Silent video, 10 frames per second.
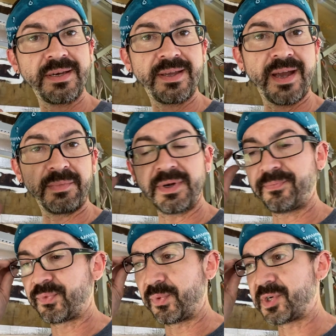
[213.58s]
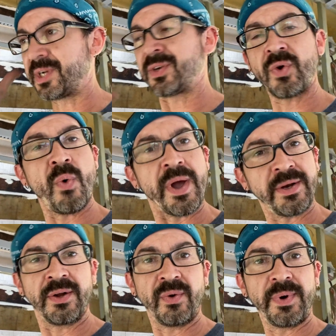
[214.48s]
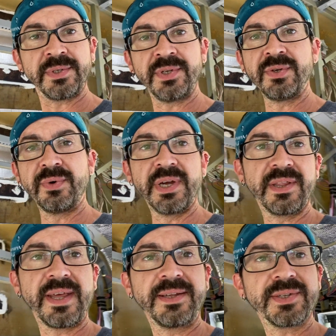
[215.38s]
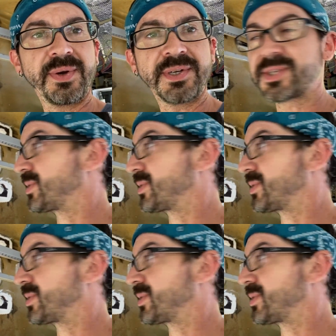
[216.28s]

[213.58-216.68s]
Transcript: camera, which I didn't quite know what to do with, and so I just sort